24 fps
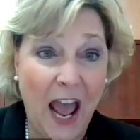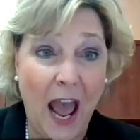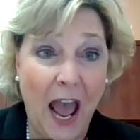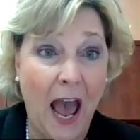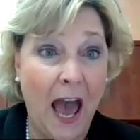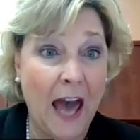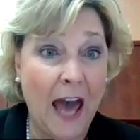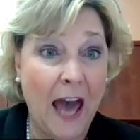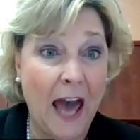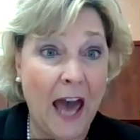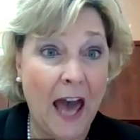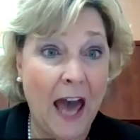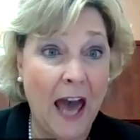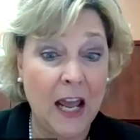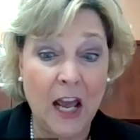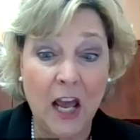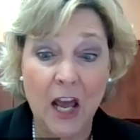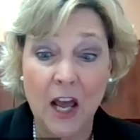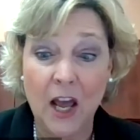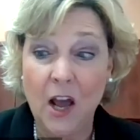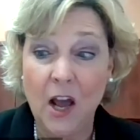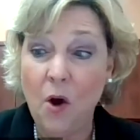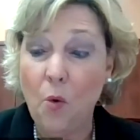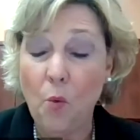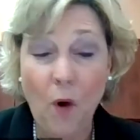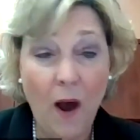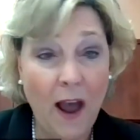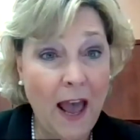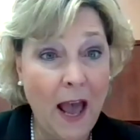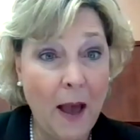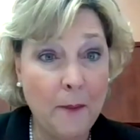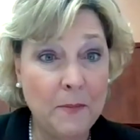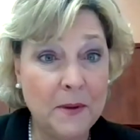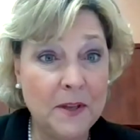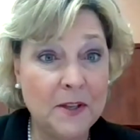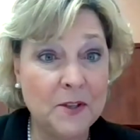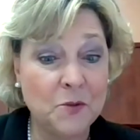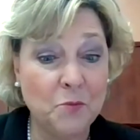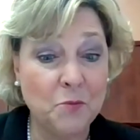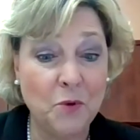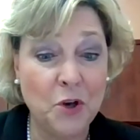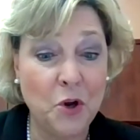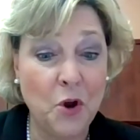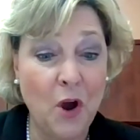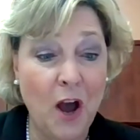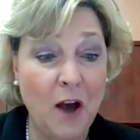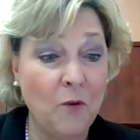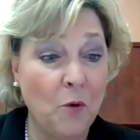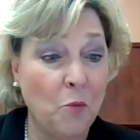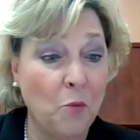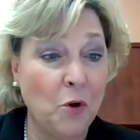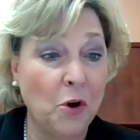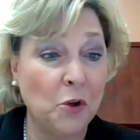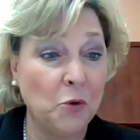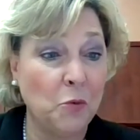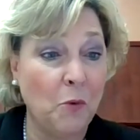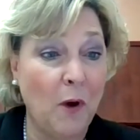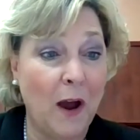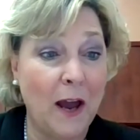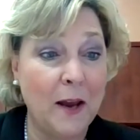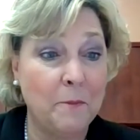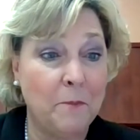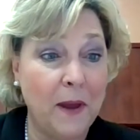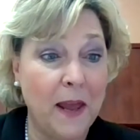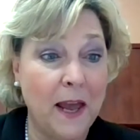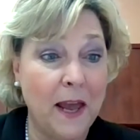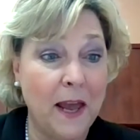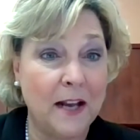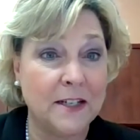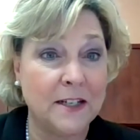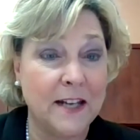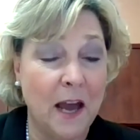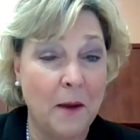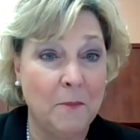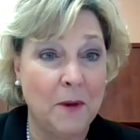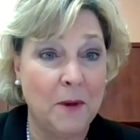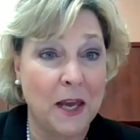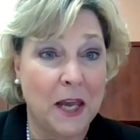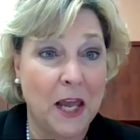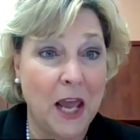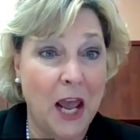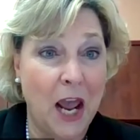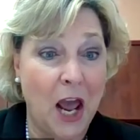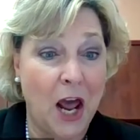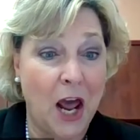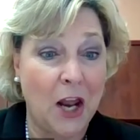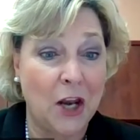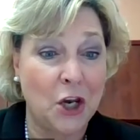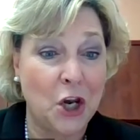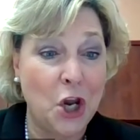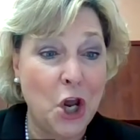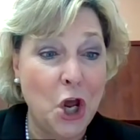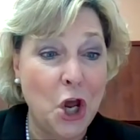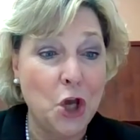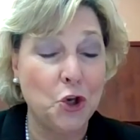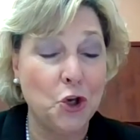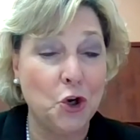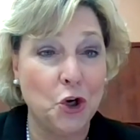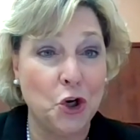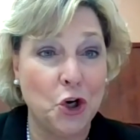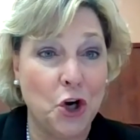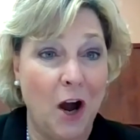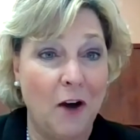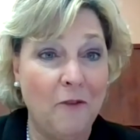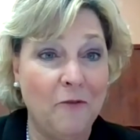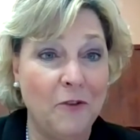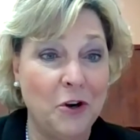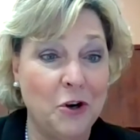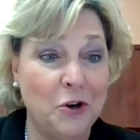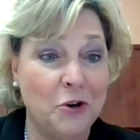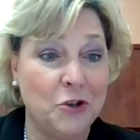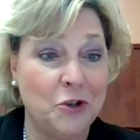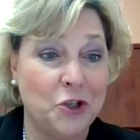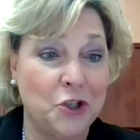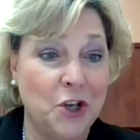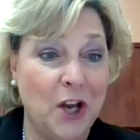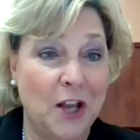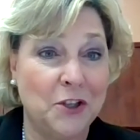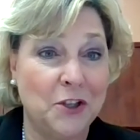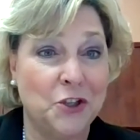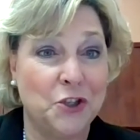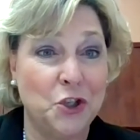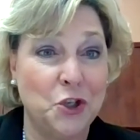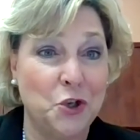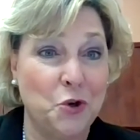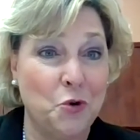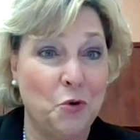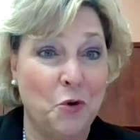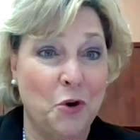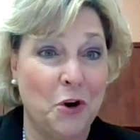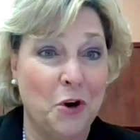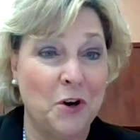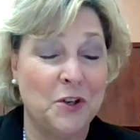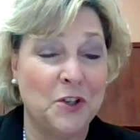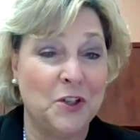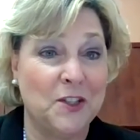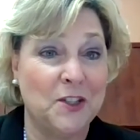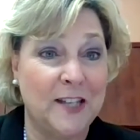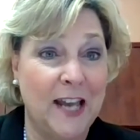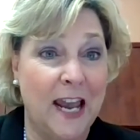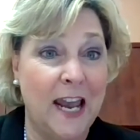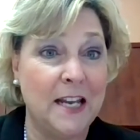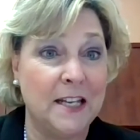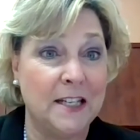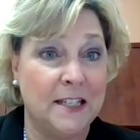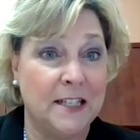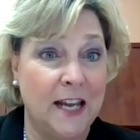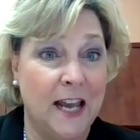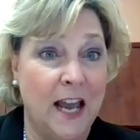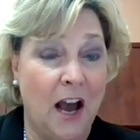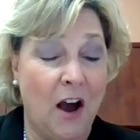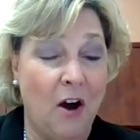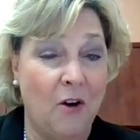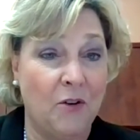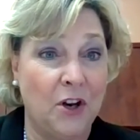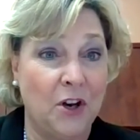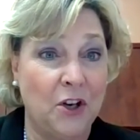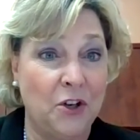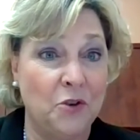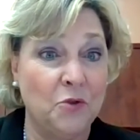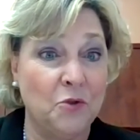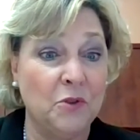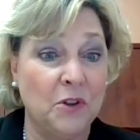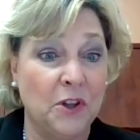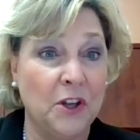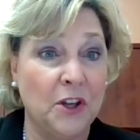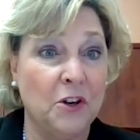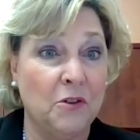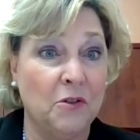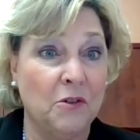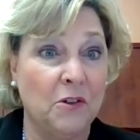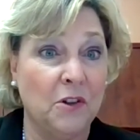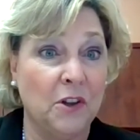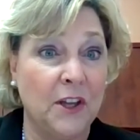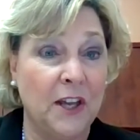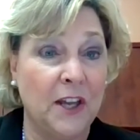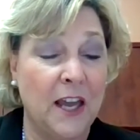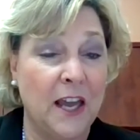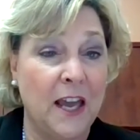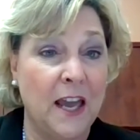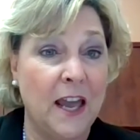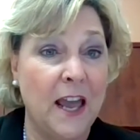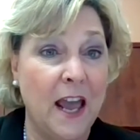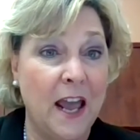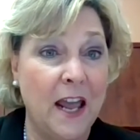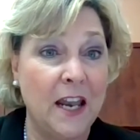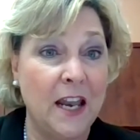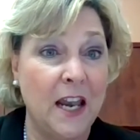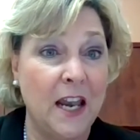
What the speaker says: had what happens when you have a worldwide pandemic and your governor shuts your state down and you literally